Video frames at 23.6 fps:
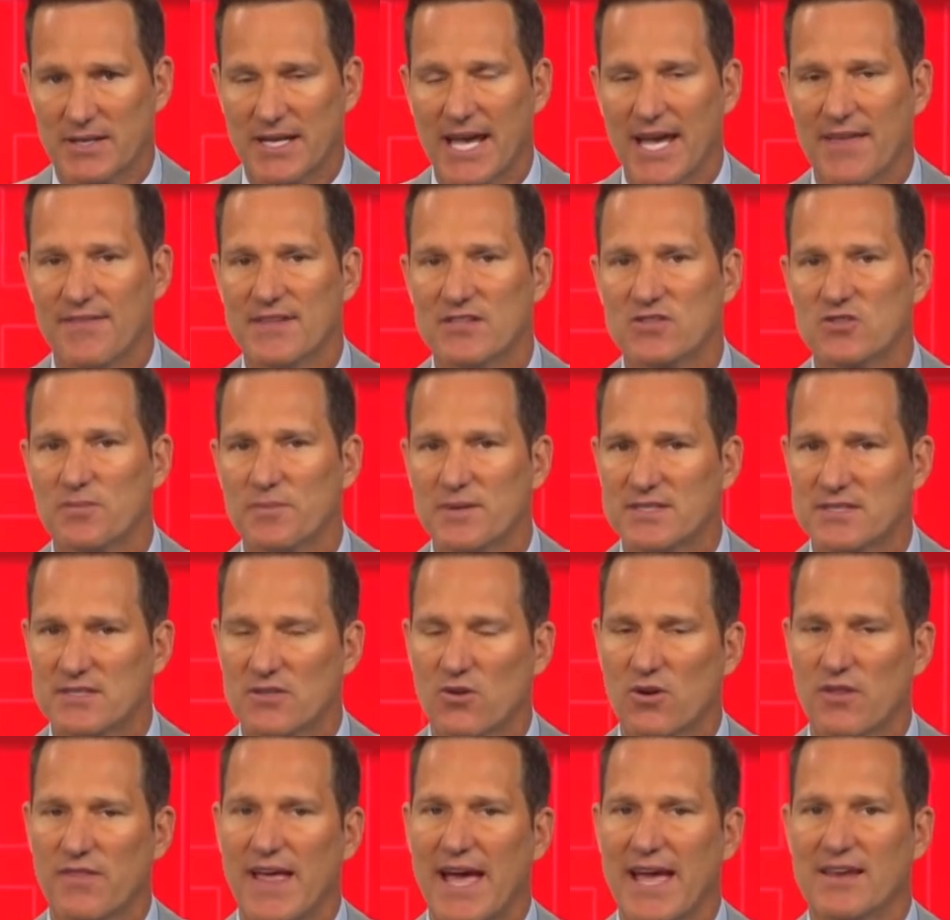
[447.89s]
Again, this will be
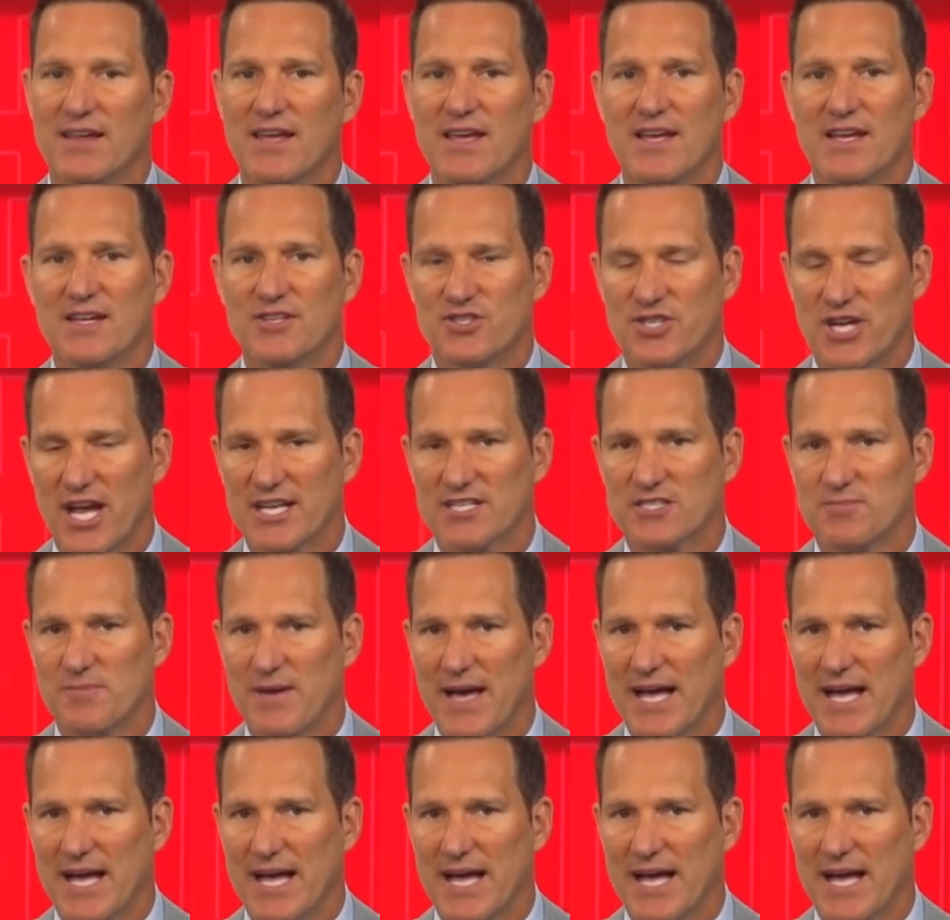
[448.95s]
sort of that chess